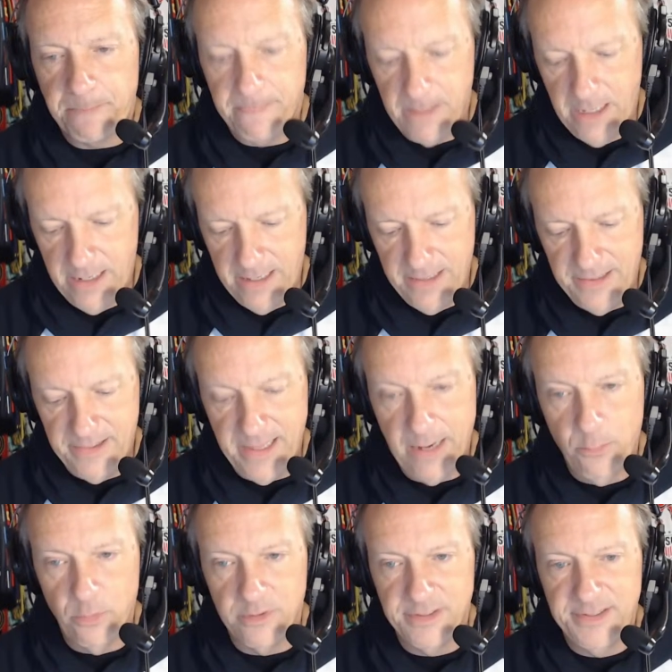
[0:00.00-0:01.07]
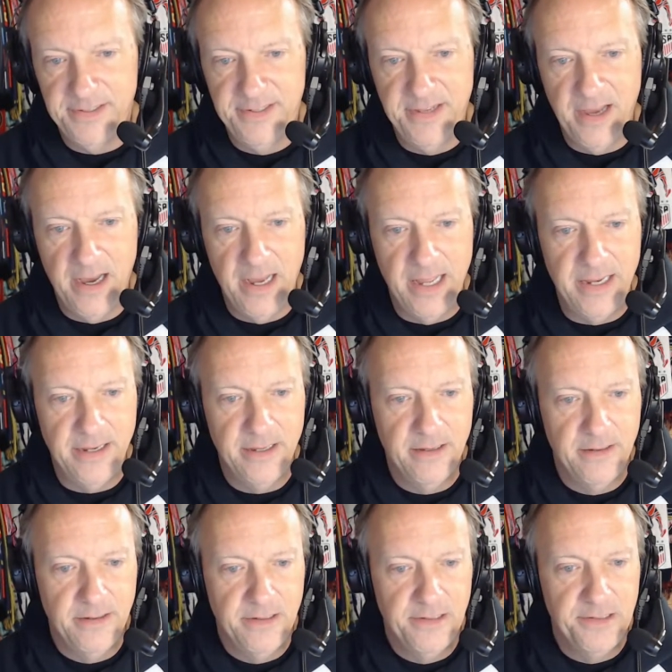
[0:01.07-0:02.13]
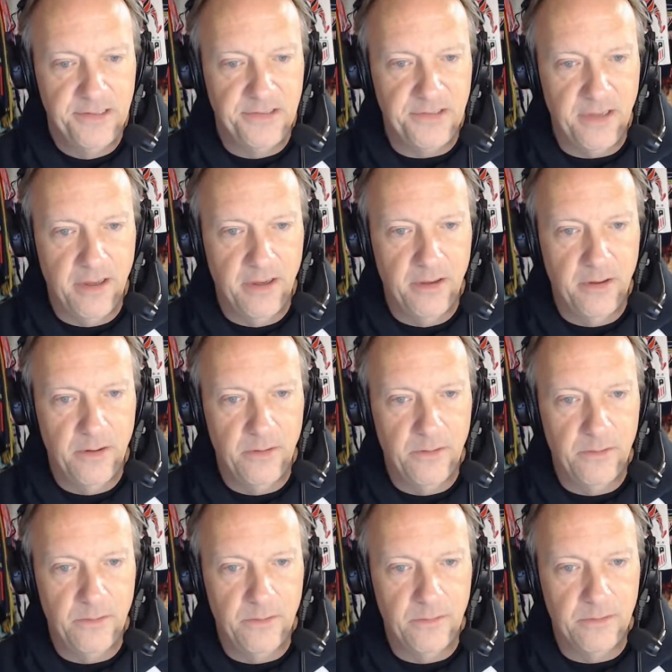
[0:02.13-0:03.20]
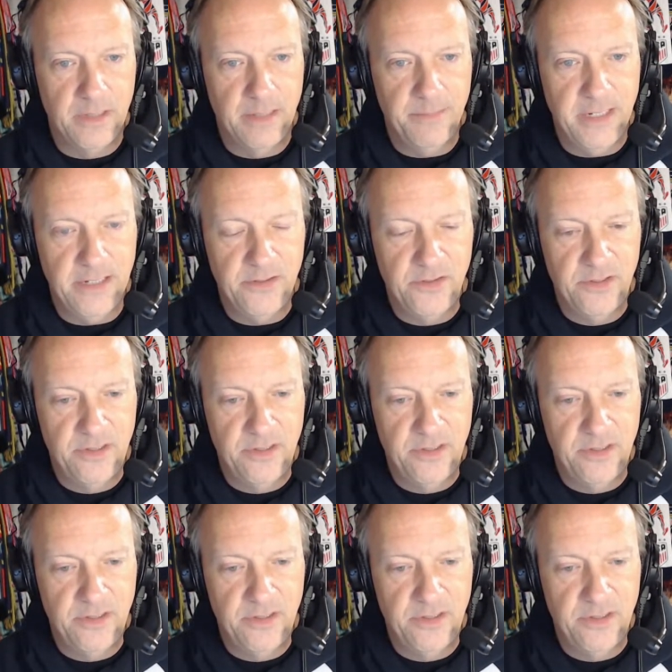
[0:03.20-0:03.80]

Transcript: they were done. So let me